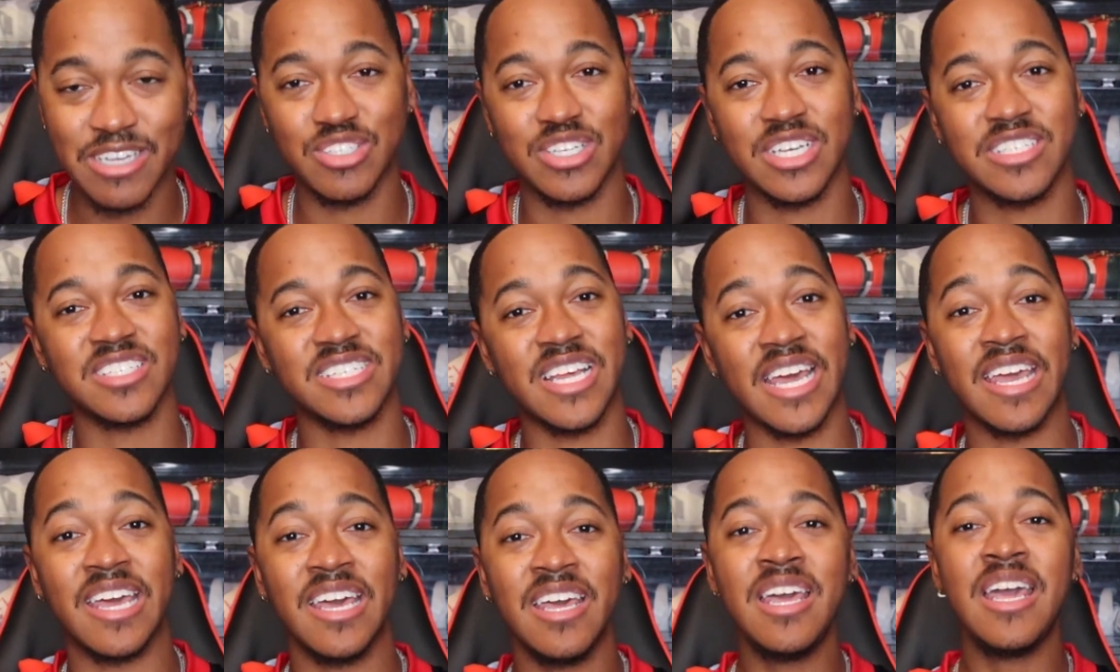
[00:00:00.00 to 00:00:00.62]
So I was
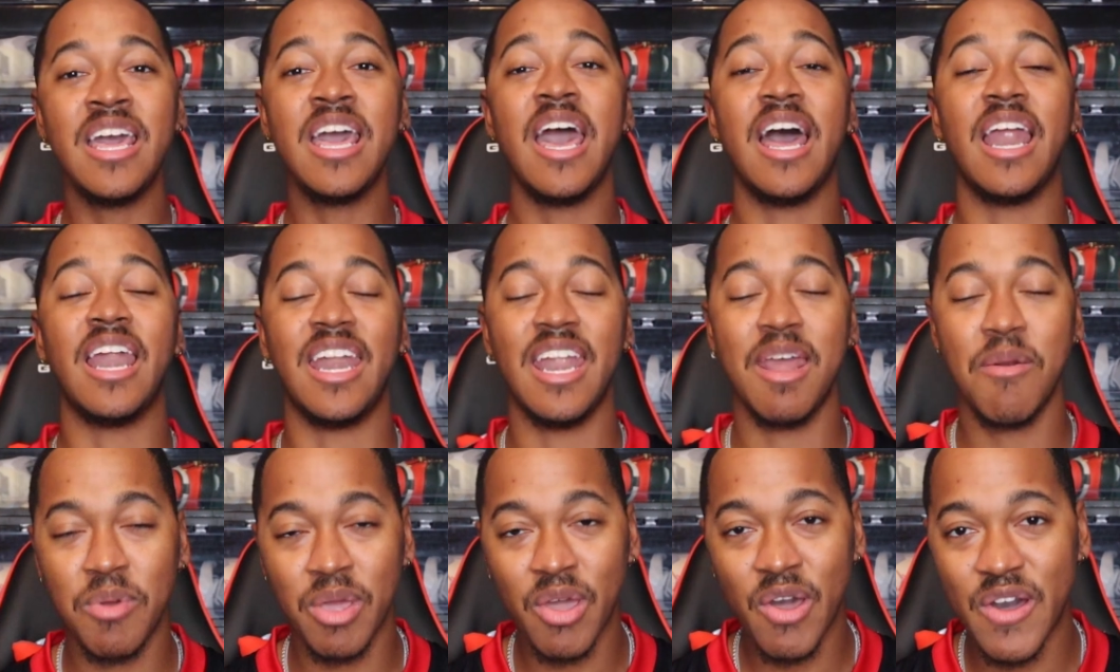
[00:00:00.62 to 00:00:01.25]
like,
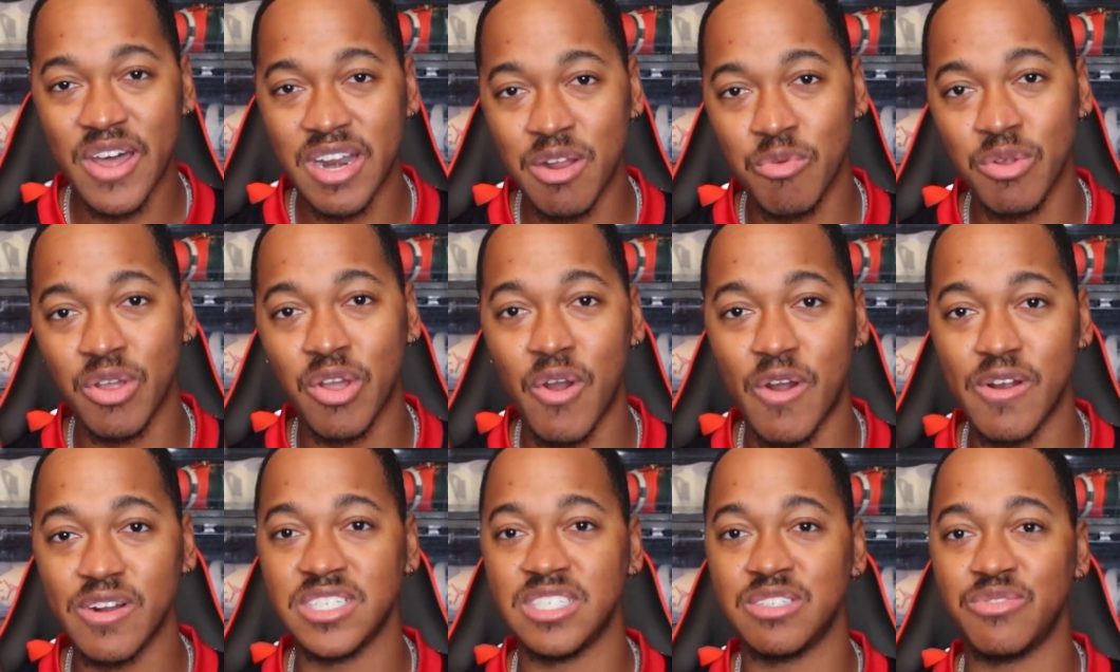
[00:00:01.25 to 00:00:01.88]
let me go ahead and
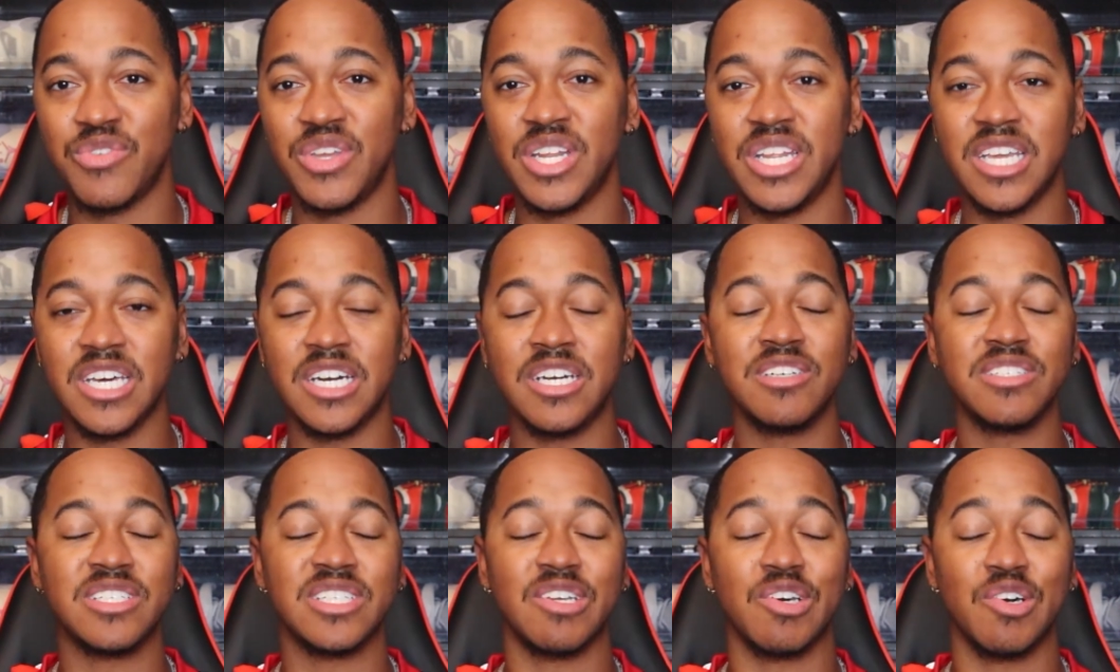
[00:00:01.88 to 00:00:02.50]
record this
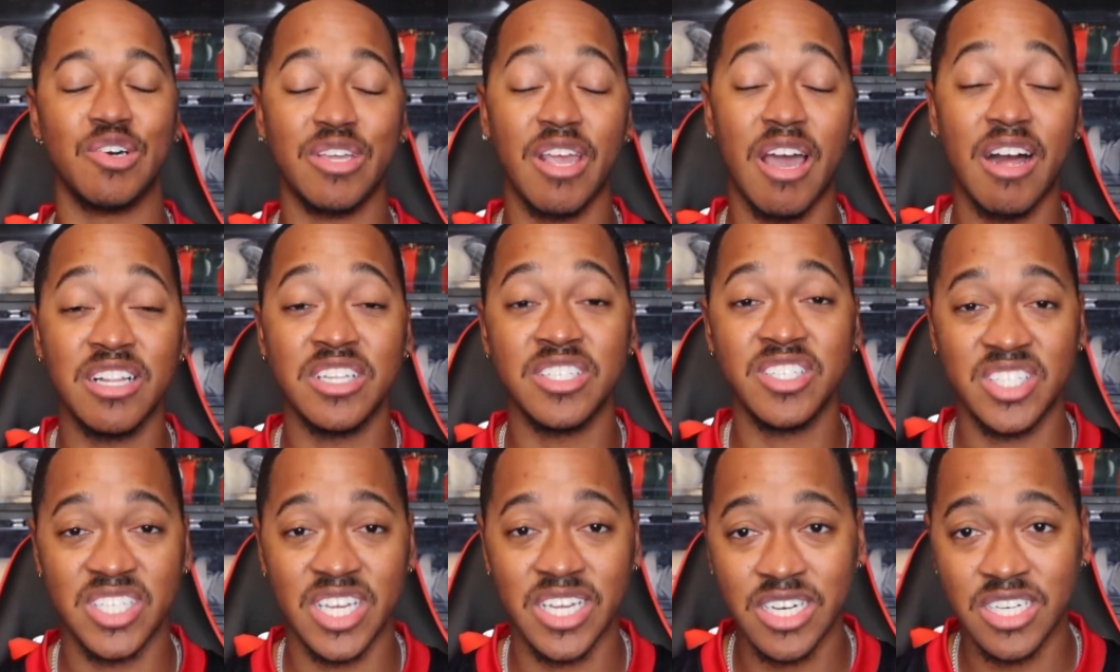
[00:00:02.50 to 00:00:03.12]
video. So y'all
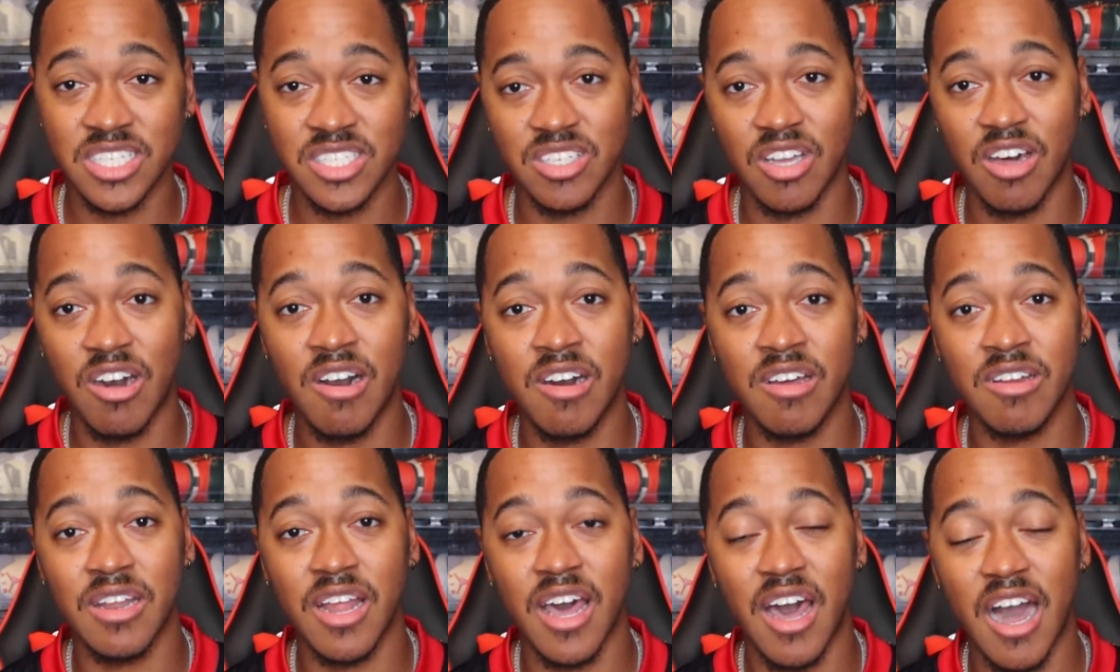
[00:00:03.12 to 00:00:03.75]
are seeing this
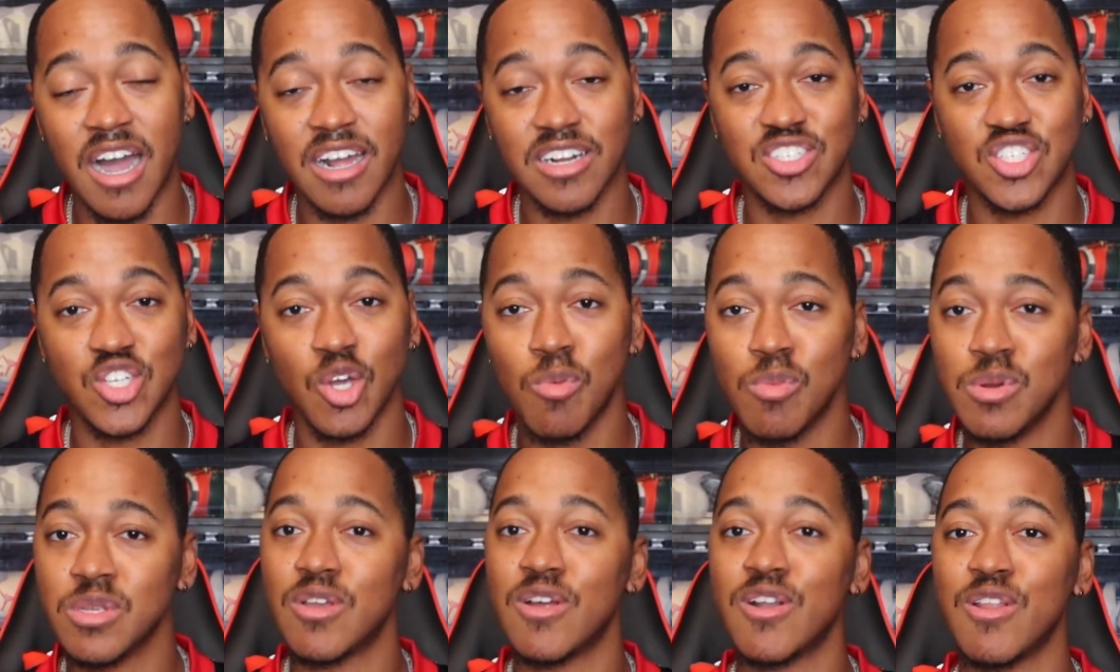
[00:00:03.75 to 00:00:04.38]
on
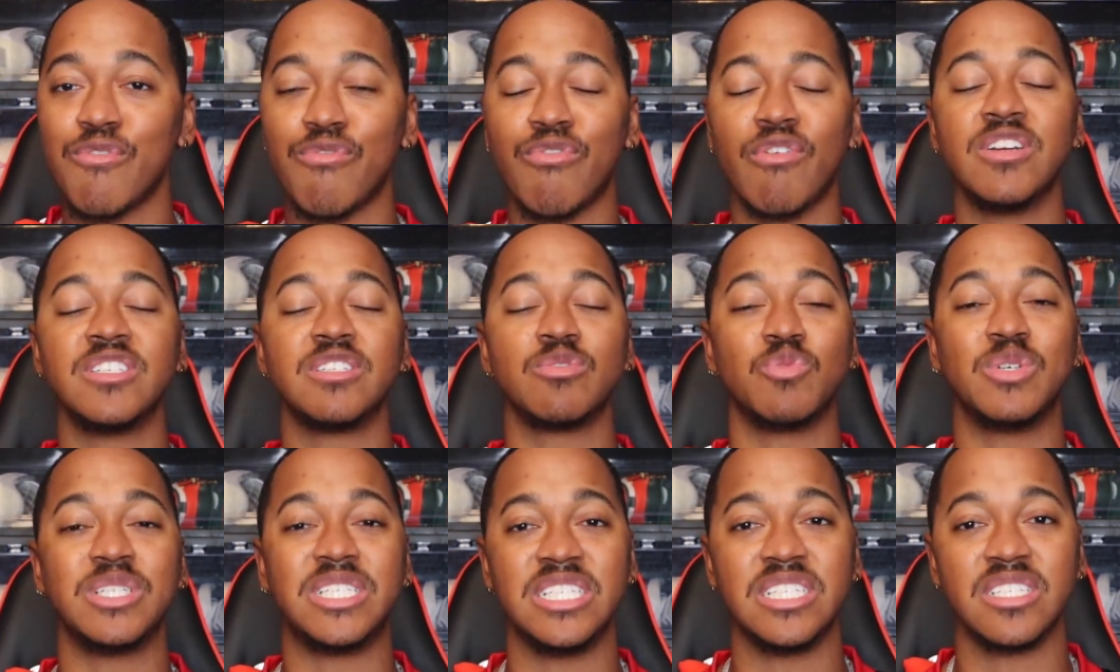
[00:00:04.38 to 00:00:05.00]
October
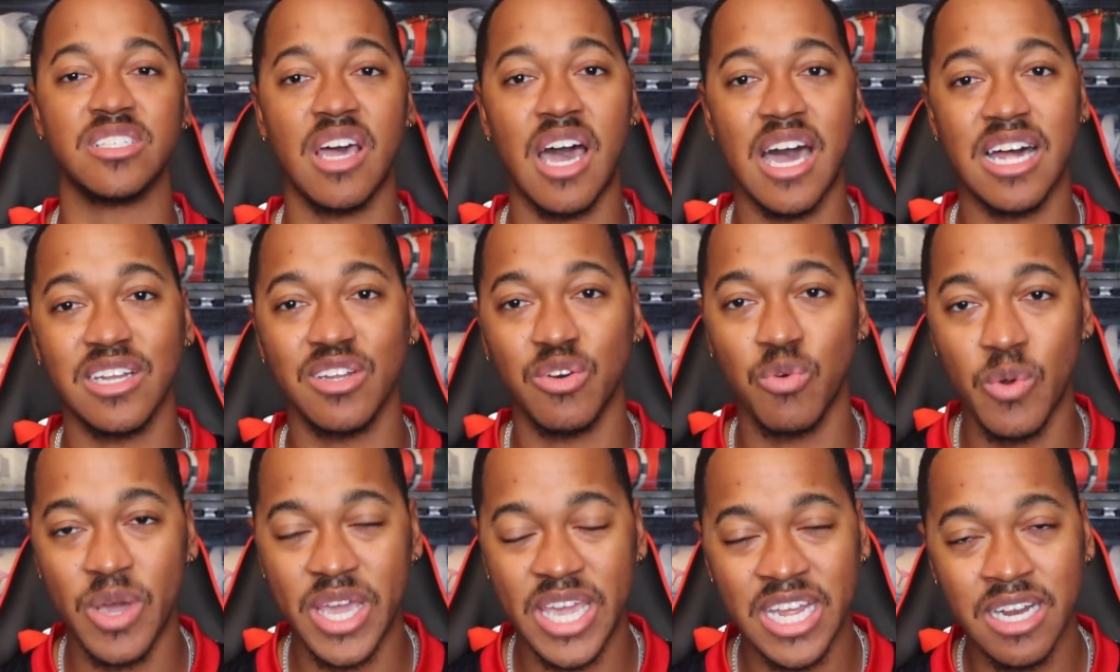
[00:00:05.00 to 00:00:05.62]
31st, which is
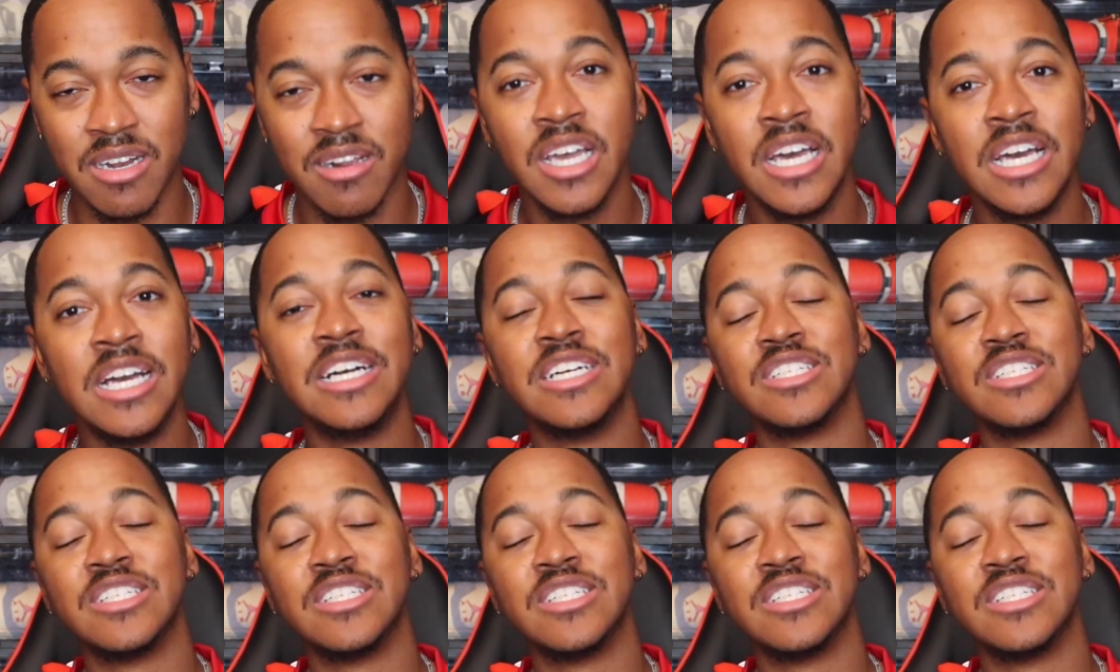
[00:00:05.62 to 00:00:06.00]
Halloween.